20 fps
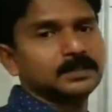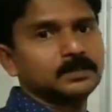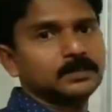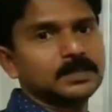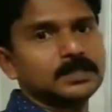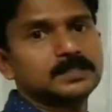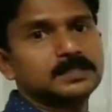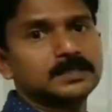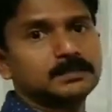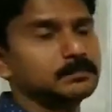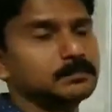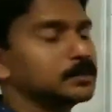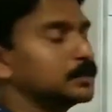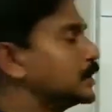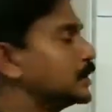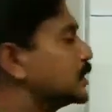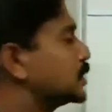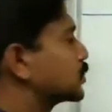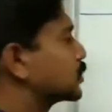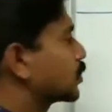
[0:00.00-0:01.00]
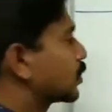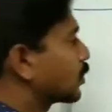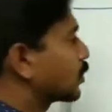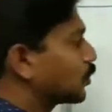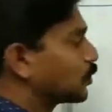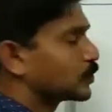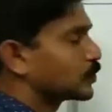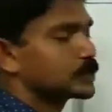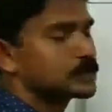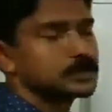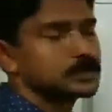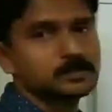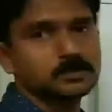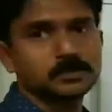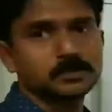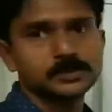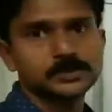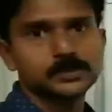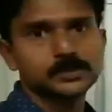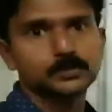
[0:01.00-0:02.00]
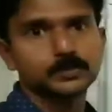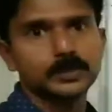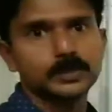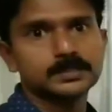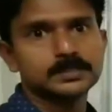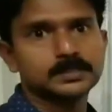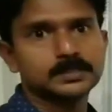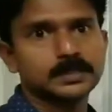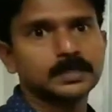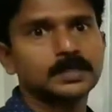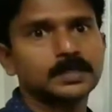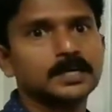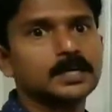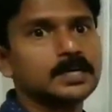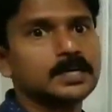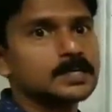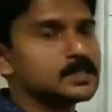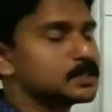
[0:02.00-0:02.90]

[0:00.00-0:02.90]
Okay, simple. It is closed. Also we can say